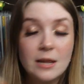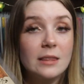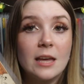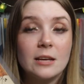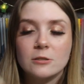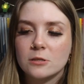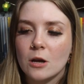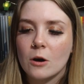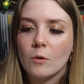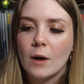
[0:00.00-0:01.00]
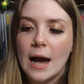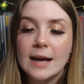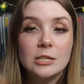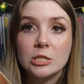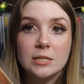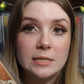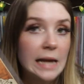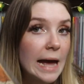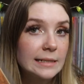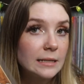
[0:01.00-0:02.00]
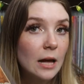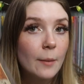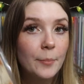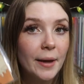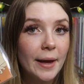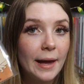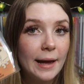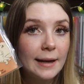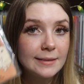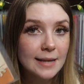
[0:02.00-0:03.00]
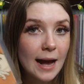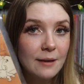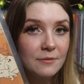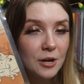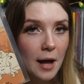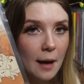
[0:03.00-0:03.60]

anything, so I just snagged it up and I'm very